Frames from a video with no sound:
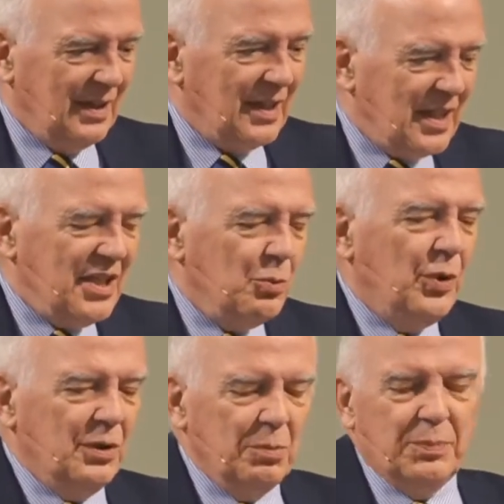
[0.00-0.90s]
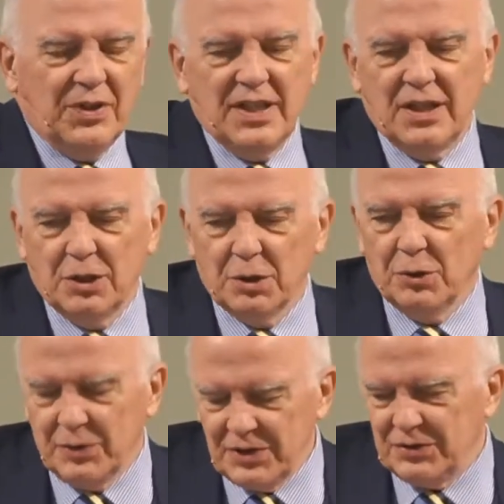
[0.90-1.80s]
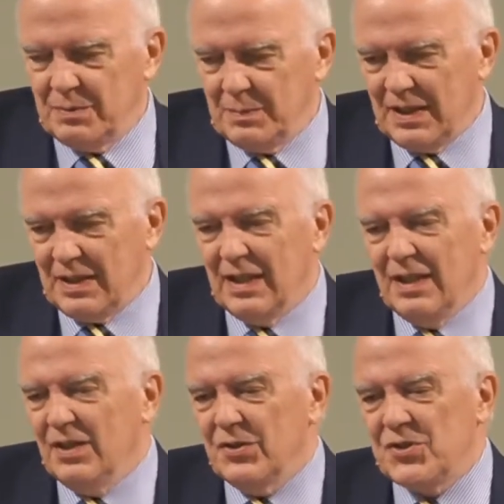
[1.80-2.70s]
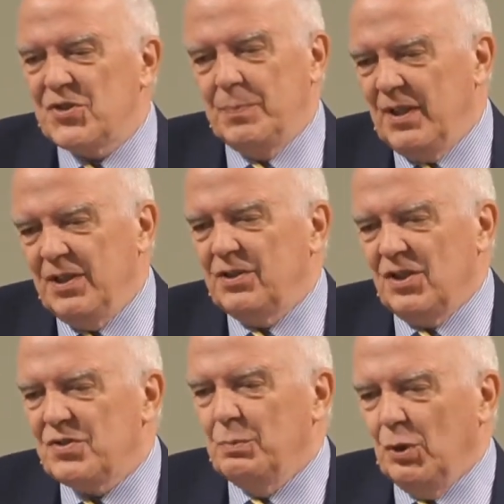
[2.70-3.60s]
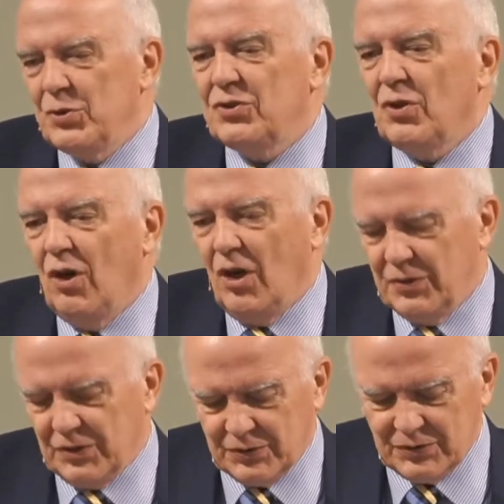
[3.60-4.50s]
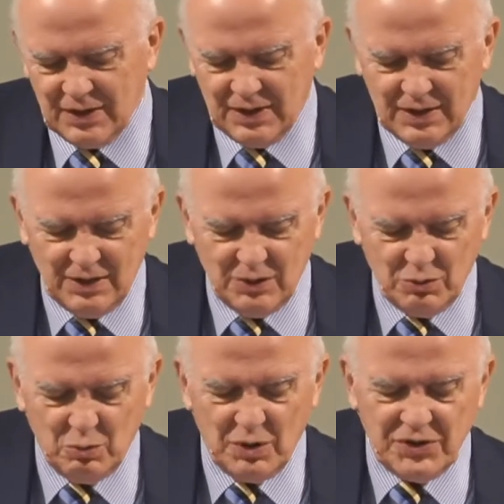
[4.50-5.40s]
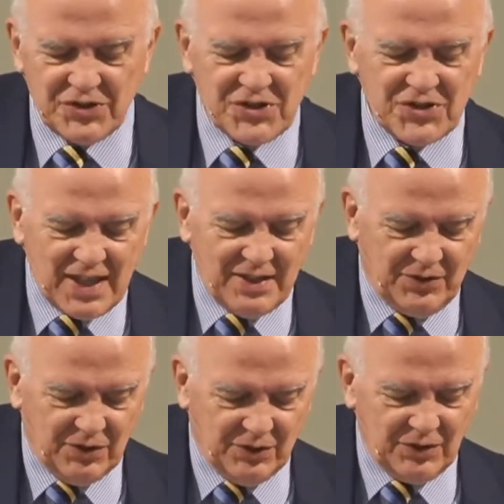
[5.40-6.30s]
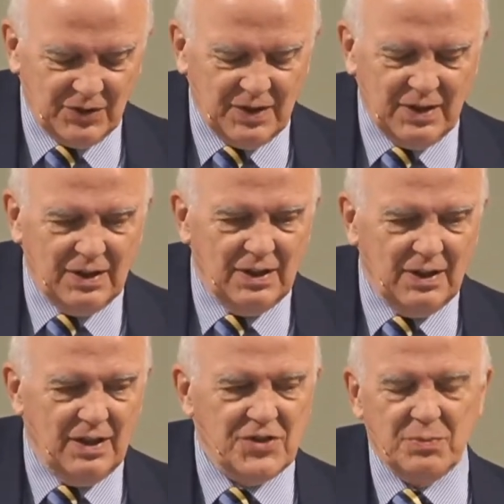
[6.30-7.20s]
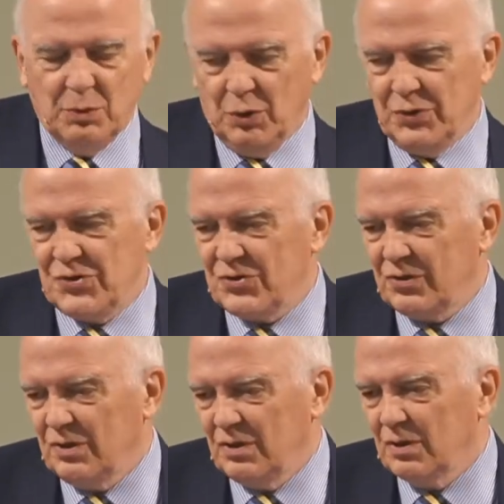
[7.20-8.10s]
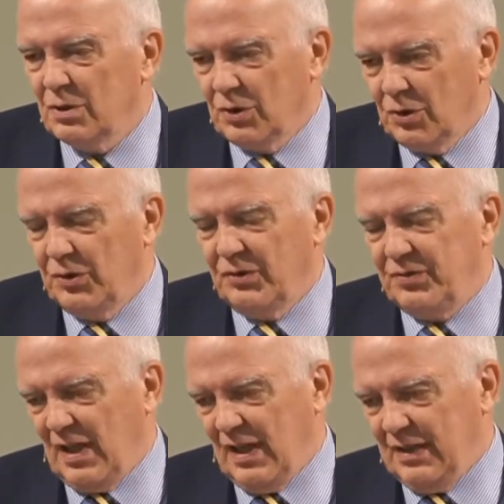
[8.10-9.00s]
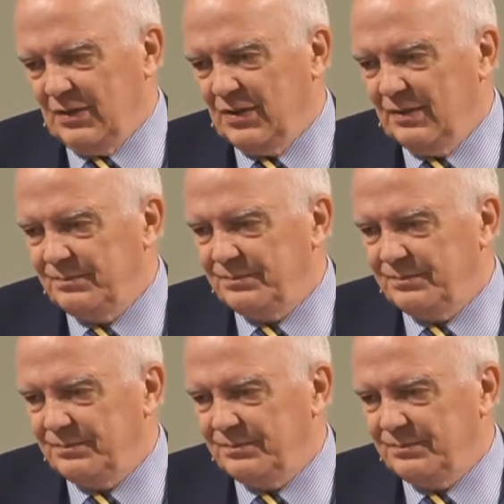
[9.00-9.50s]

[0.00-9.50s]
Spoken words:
He will bring glory to me. The Spirit is most honored when the Savior is most glorified.